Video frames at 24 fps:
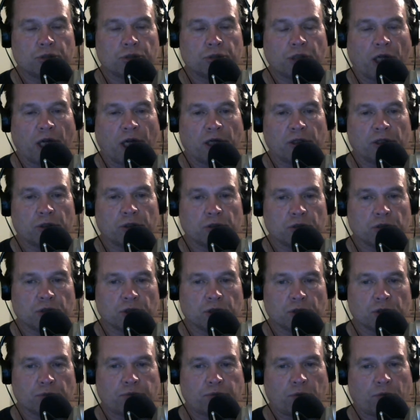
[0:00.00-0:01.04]
Sanders
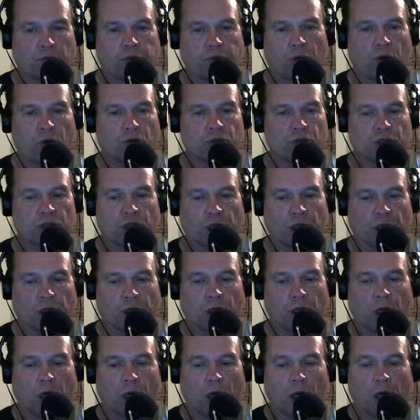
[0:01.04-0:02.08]
is
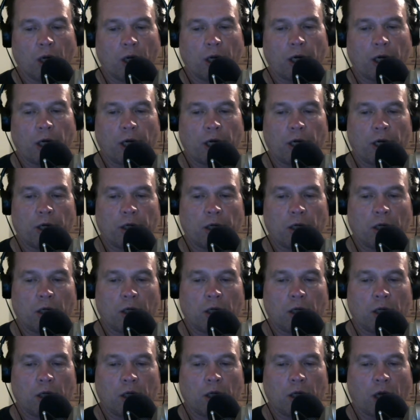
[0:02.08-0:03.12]
proposing, and
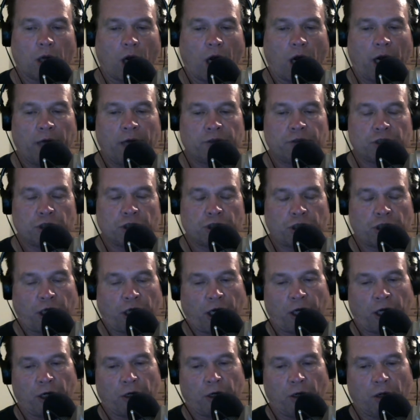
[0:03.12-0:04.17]
I just
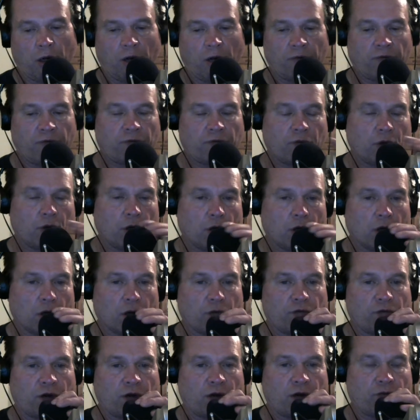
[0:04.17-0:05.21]
had enough
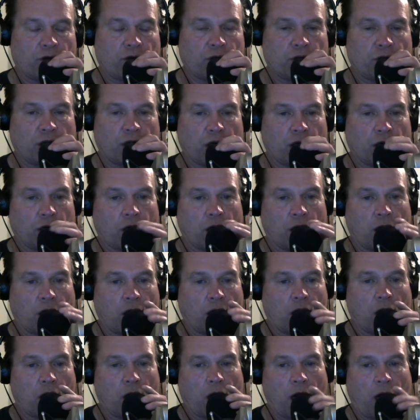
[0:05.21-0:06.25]
of everything, and
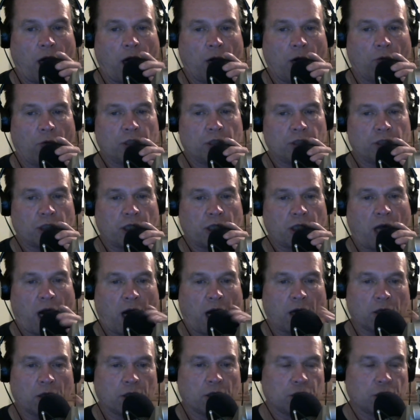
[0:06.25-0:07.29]
I went to
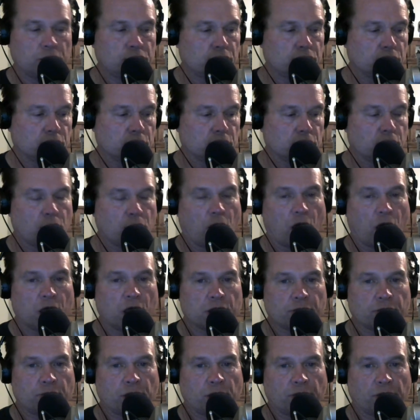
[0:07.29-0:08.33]
college and it
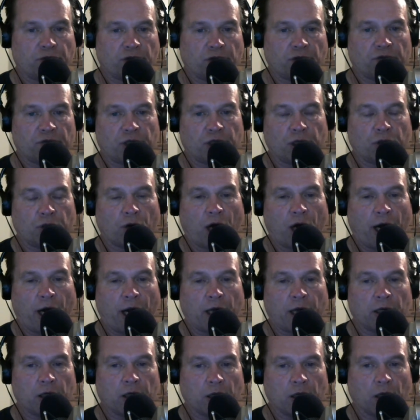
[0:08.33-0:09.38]
cost me
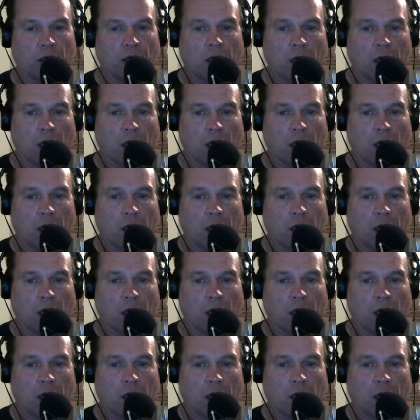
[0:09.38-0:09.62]
$50,000, and